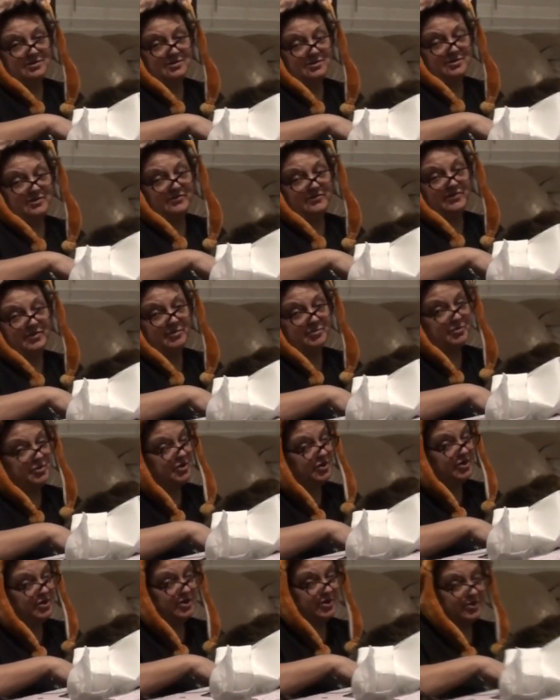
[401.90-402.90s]
If I'm
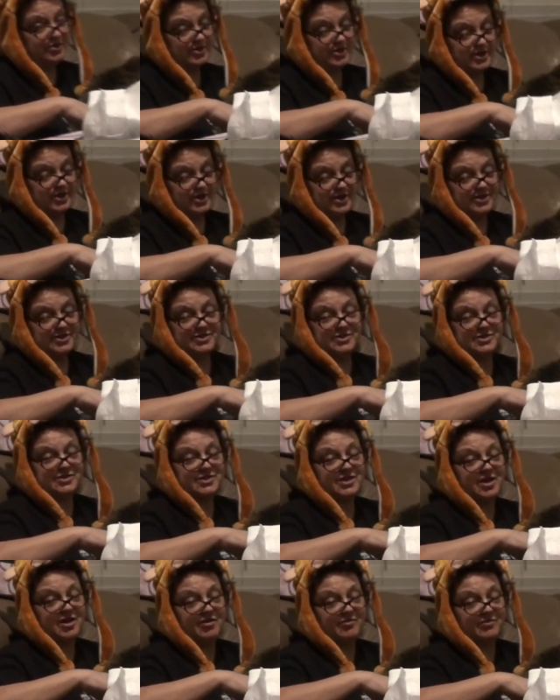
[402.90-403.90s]
good, or can I just
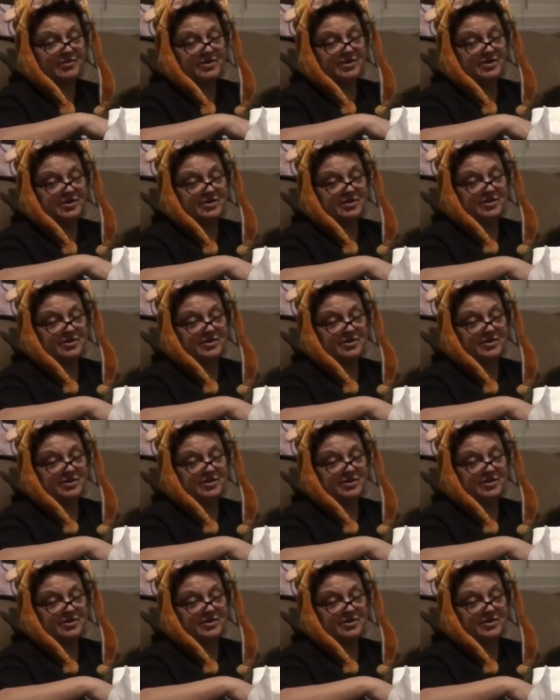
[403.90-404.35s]
have it?